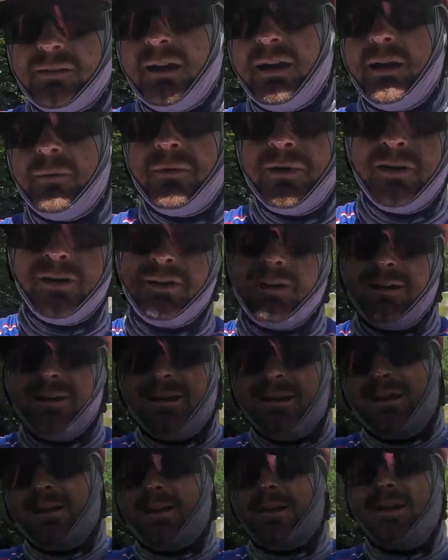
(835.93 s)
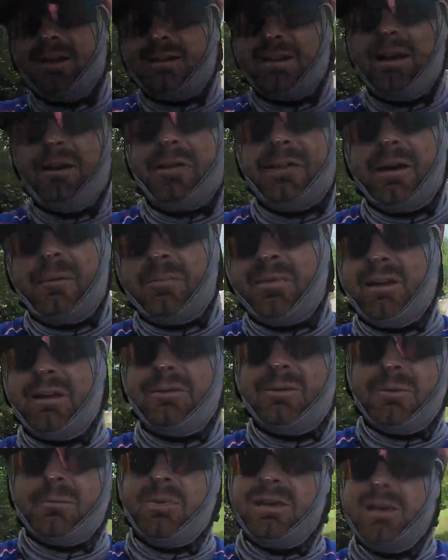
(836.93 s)
Am, I doubt that
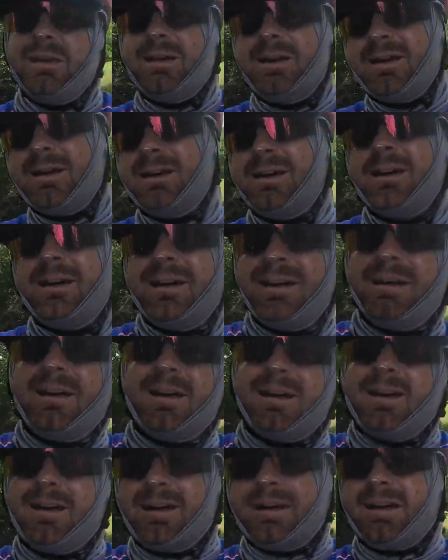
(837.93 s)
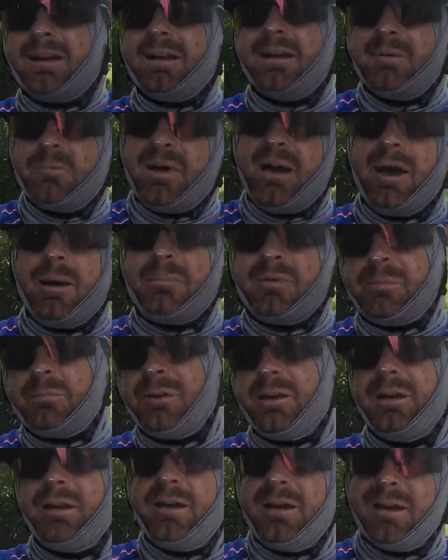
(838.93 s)
place would be on any maps,
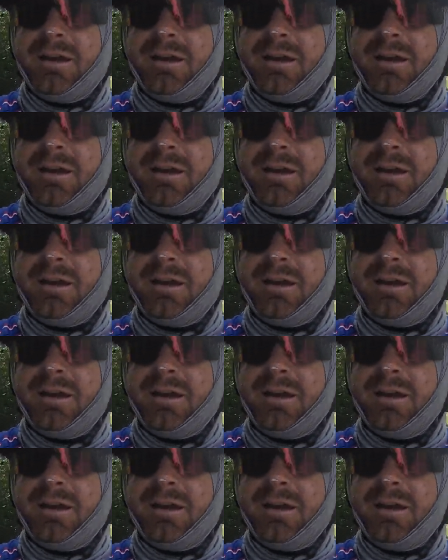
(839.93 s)
but